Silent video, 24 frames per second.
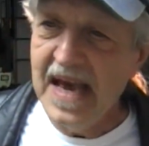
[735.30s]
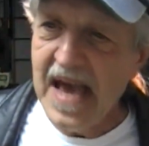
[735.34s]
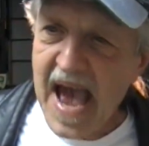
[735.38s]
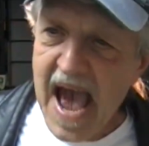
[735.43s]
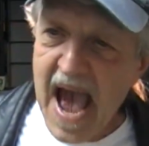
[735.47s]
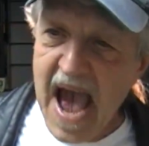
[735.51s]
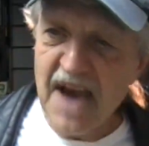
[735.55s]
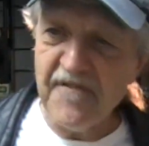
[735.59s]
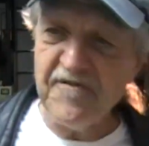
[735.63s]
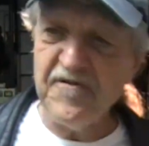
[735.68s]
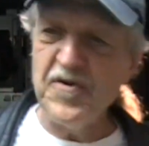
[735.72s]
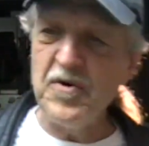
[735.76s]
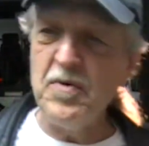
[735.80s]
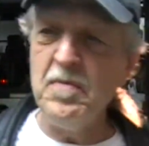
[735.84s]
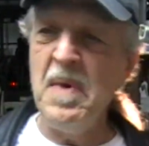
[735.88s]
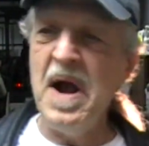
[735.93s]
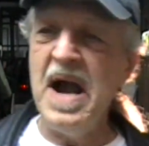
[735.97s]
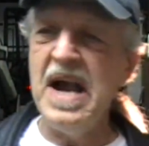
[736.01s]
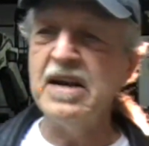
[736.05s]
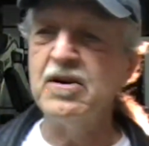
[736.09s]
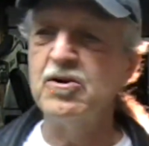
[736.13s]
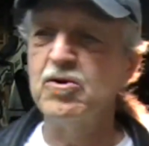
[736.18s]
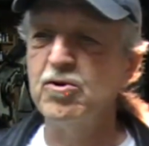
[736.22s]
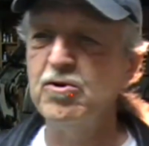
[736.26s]
After
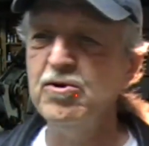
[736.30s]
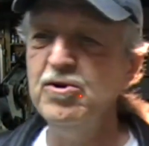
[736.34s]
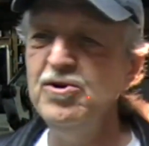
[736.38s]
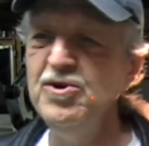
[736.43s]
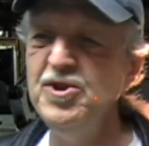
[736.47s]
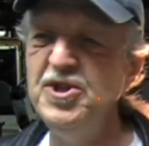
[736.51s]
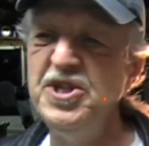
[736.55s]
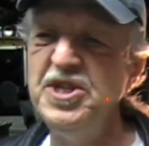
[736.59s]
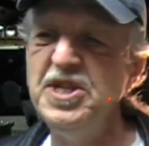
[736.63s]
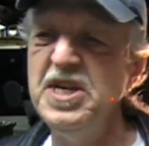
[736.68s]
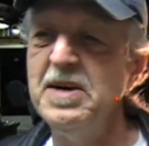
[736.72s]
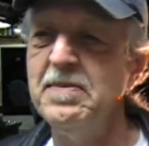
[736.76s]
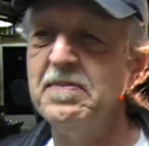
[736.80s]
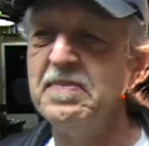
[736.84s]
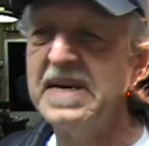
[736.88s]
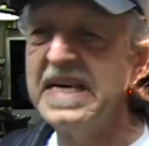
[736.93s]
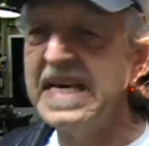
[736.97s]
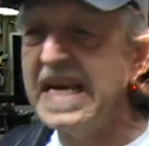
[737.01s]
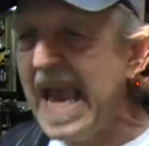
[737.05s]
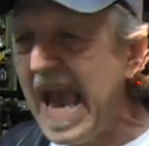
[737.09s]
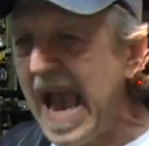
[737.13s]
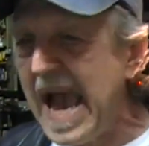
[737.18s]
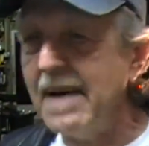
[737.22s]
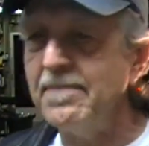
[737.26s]
my cruise ship
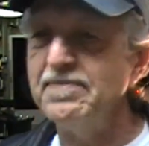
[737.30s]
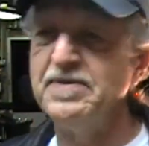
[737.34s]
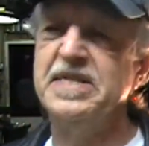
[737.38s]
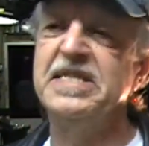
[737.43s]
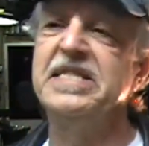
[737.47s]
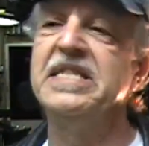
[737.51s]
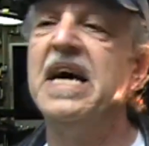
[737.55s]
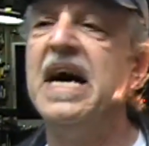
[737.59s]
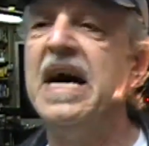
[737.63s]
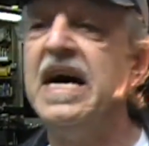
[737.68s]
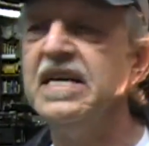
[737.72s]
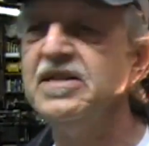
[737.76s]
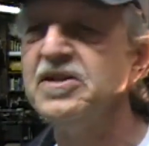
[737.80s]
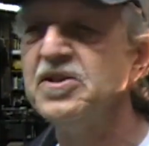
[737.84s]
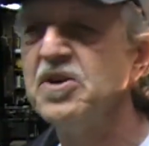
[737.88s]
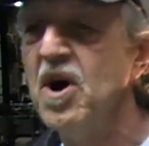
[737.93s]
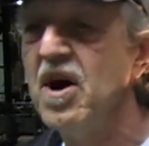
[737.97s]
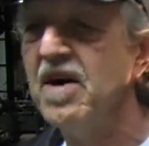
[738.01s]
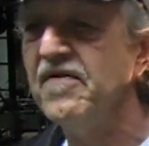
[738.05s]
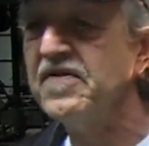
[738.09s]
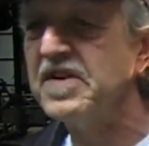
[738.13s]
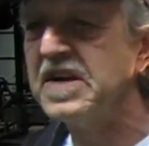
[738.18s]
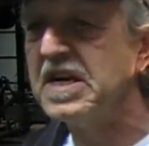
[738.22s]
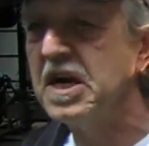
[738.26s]
capsized
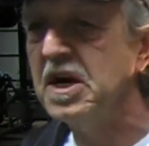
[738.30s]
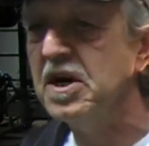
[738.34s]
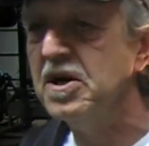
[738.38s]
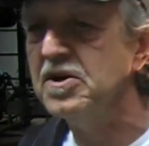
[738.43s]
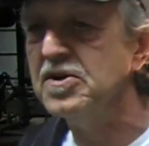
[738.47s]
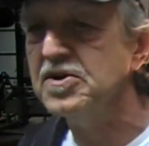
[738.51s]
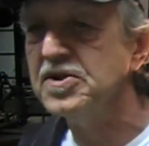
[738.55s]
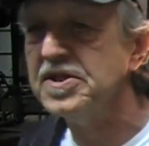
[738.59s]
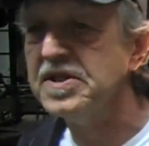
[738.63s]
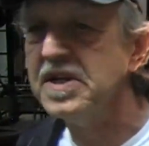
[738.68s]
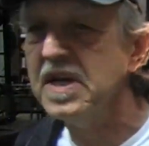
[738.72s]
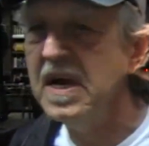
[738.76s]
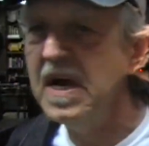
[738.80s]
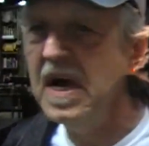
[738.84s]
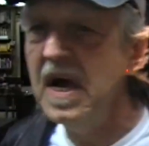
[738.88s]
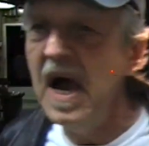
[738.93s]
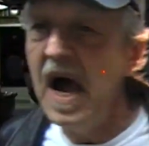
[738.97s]
off the coast,